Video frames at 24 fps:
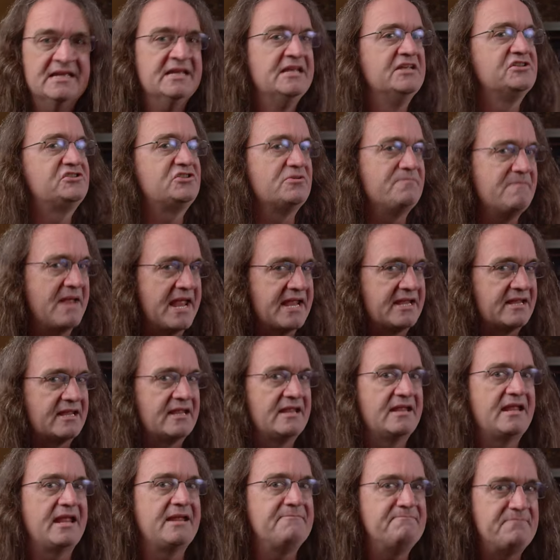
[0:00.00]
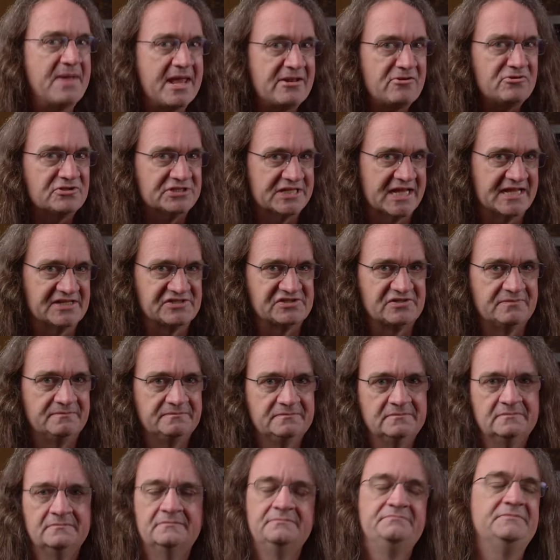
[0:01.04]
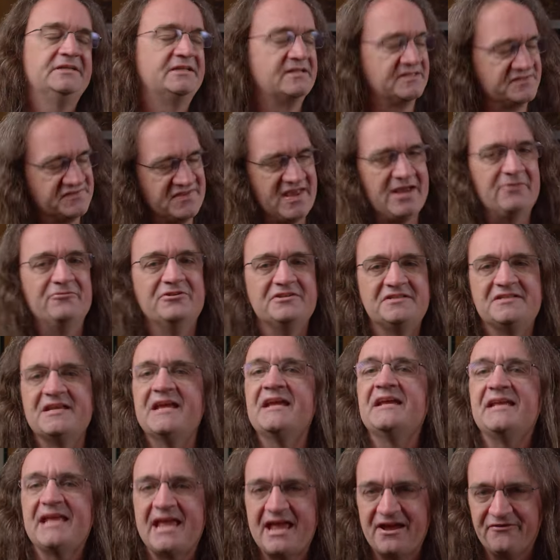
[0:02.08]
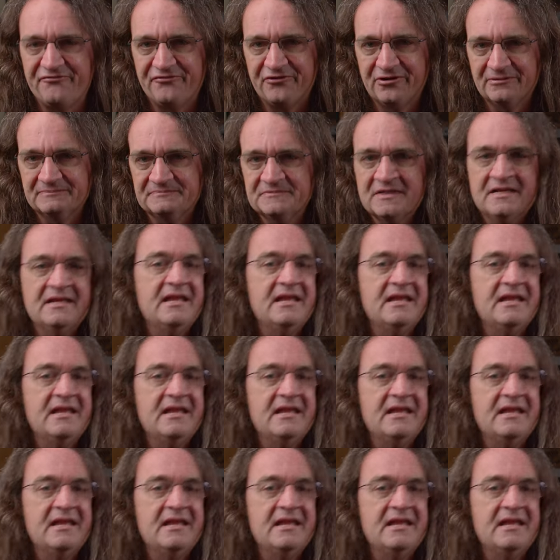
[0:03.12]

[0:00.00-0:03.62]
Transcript: is to make a better test because that would take effort.